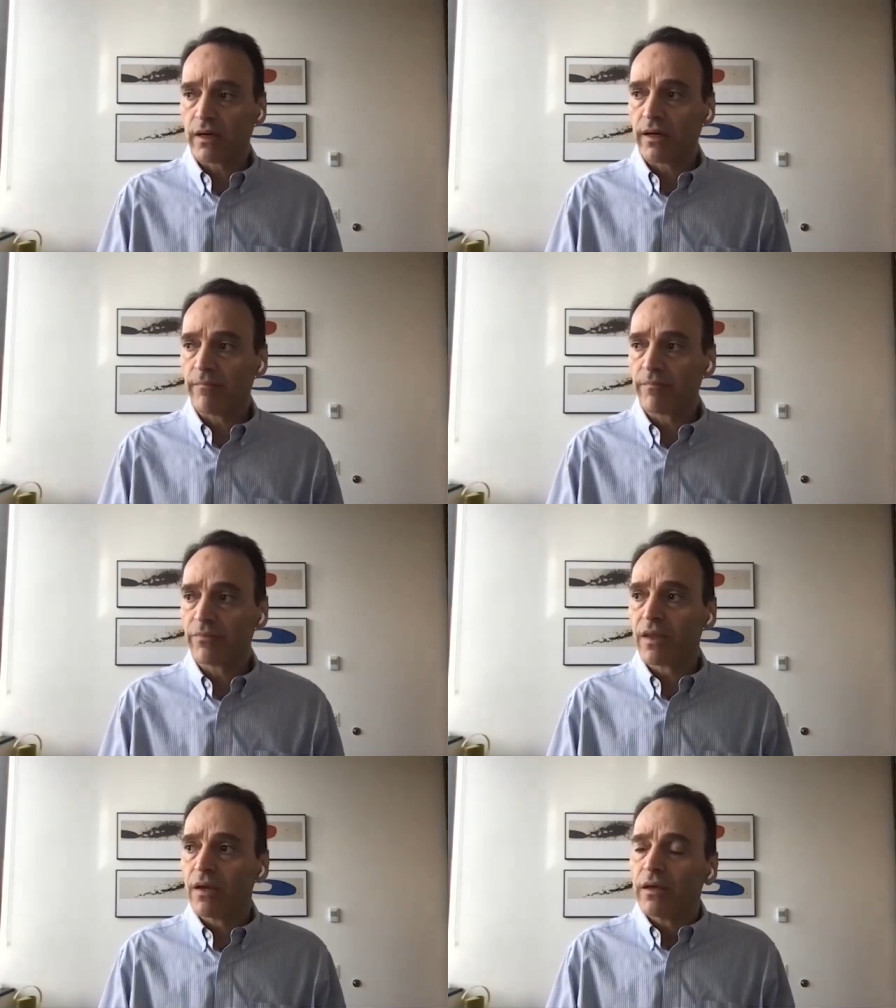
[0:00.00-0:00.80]

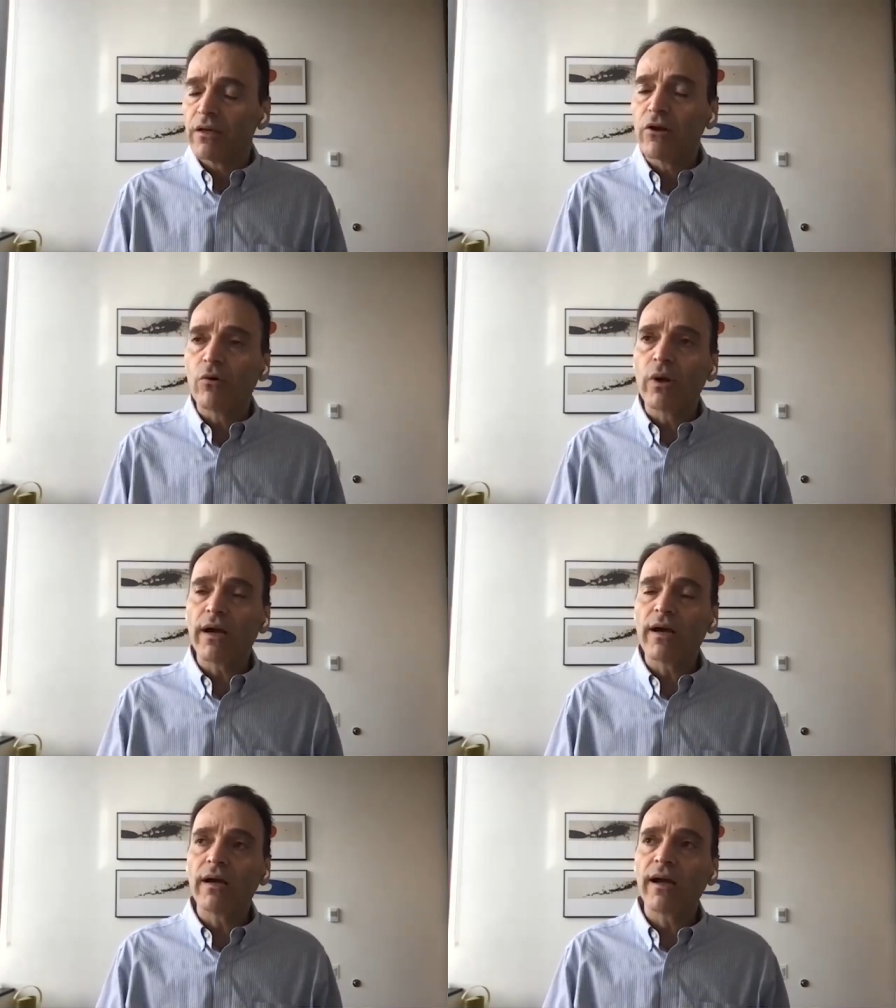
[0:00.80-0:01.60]
Um, you know,
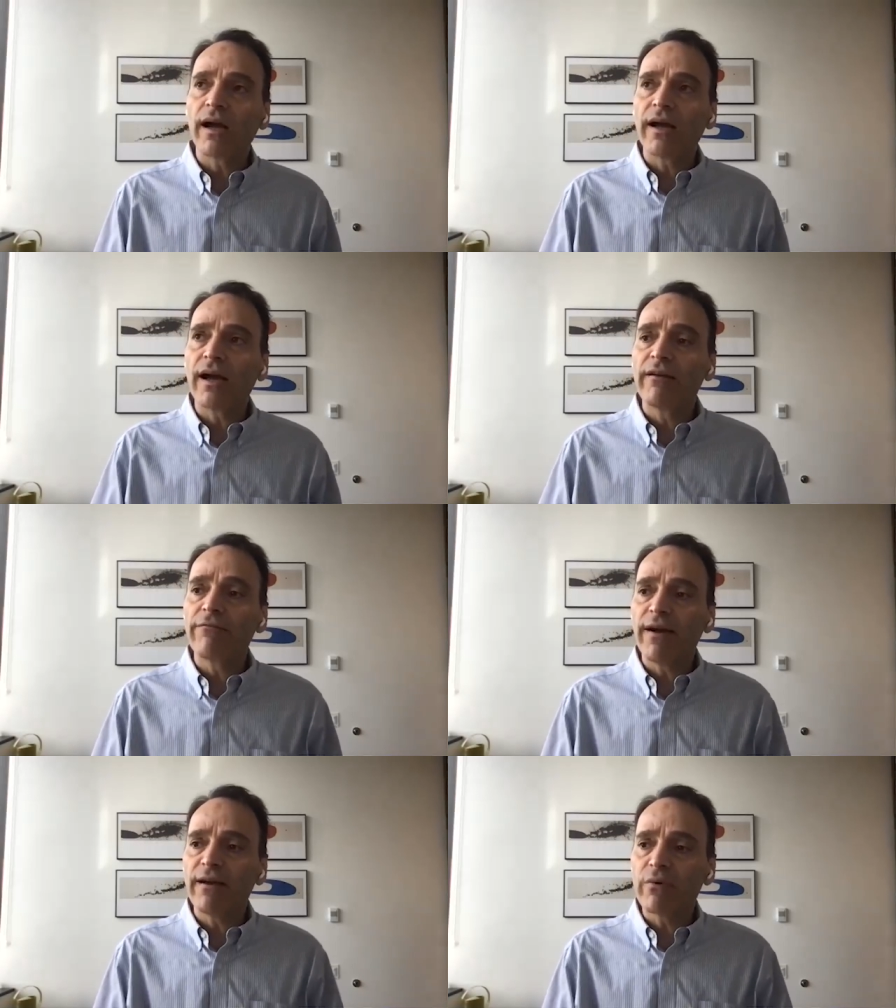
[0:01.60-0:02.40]
what I, I, I
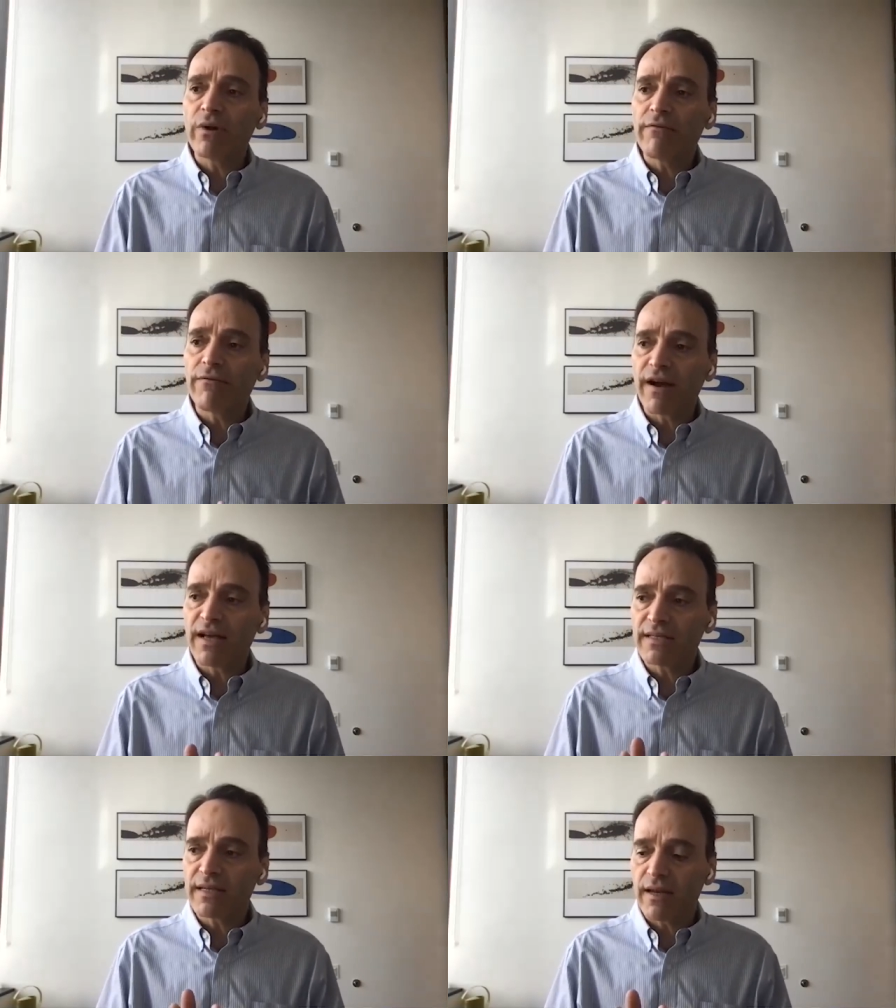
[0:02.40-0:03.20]
find really
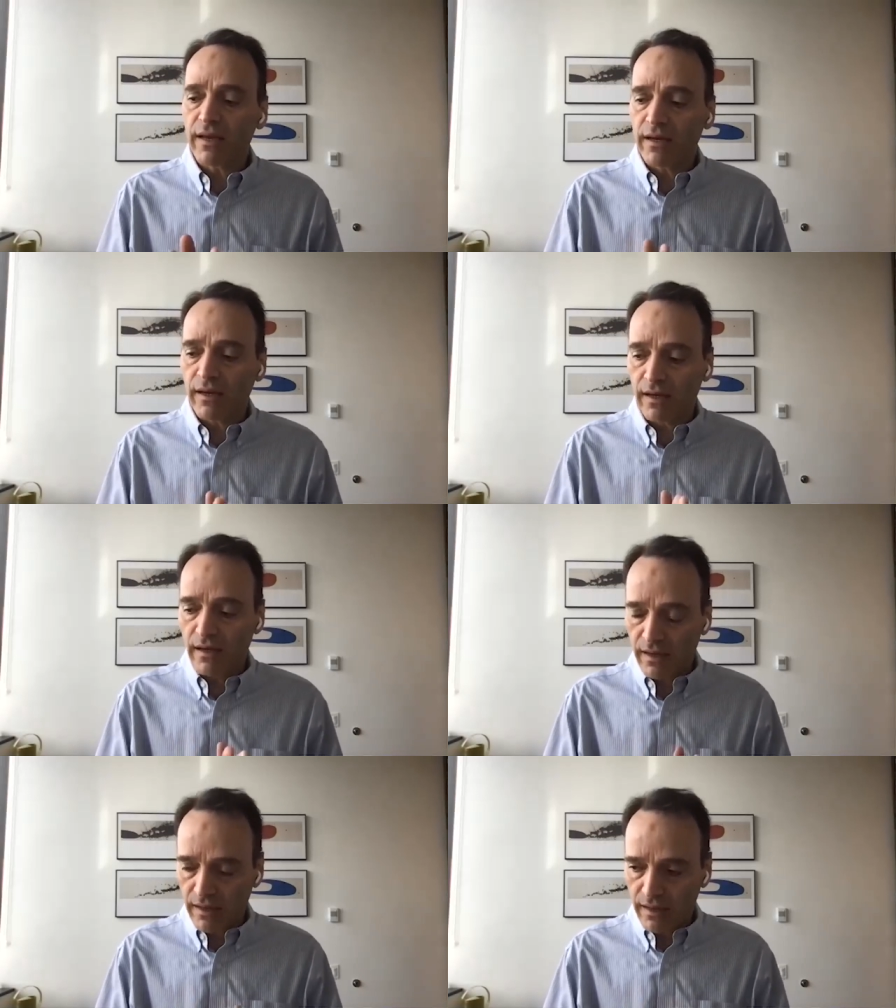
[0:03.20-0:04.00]

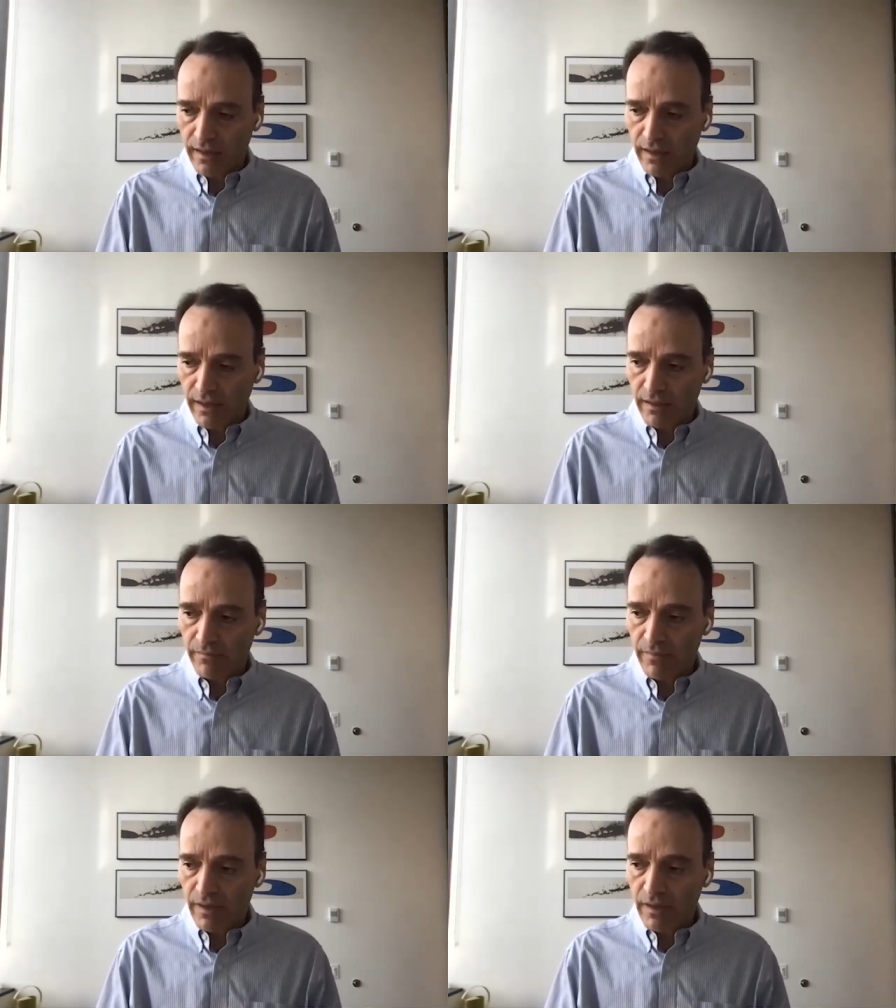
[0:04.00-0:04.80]
fascinating
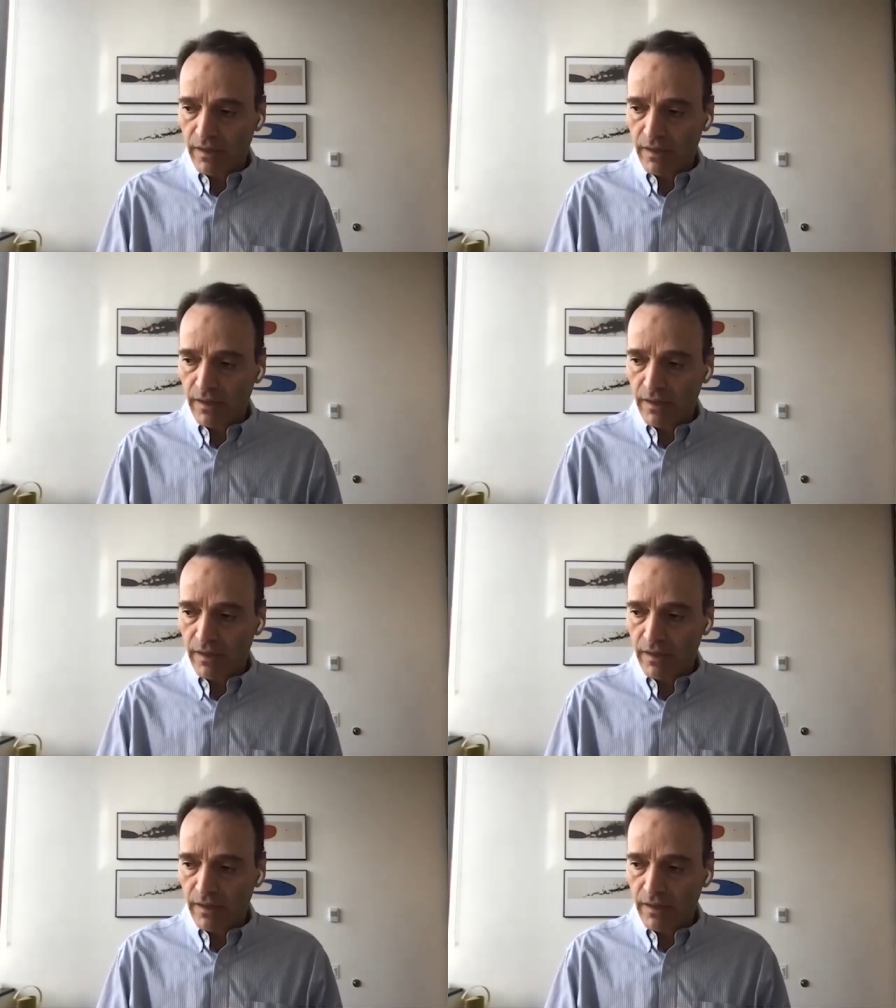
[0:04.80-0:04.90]
um,